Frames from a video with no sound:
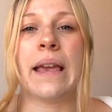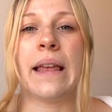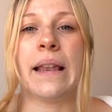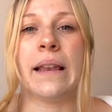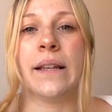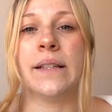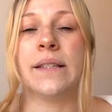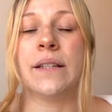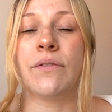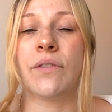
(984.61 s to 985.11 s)
in
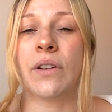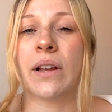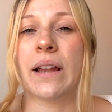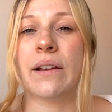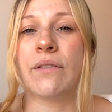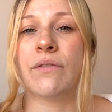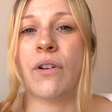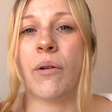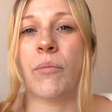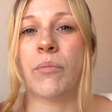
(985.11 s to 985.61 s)
a different
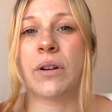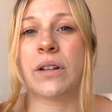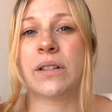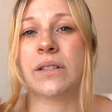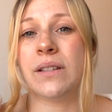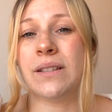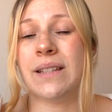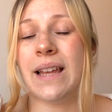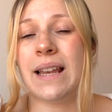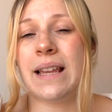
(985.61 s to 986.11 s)
kind of fabric
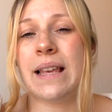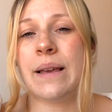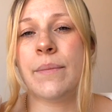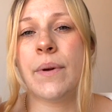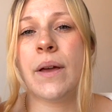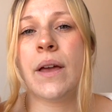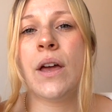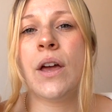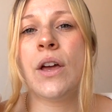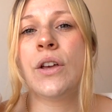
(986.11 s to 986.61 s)
to denim.